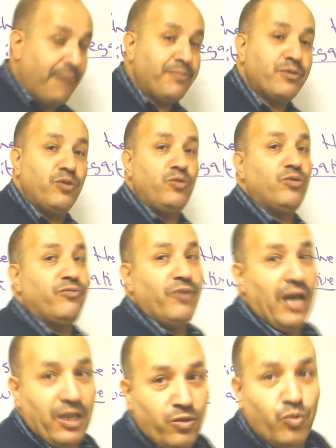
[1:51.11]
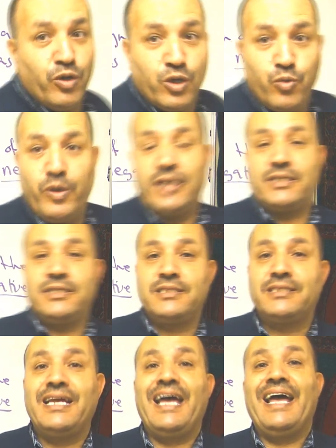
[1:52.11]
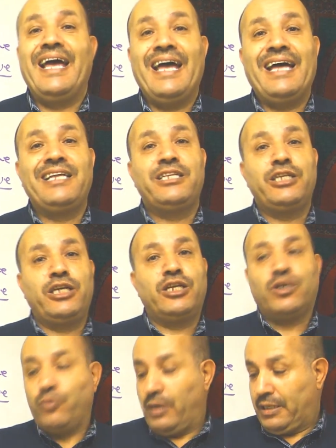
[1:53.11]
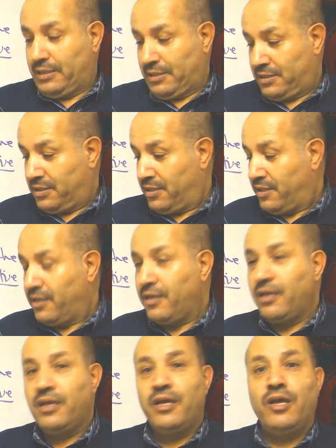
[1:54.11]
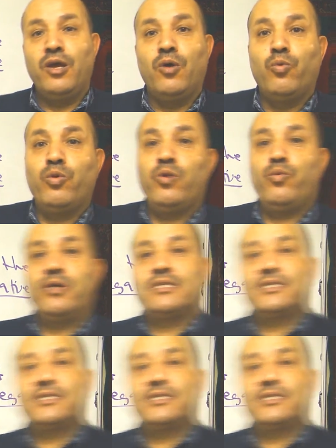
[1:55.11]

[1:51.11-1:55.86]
absolute value equations and inequalities. When we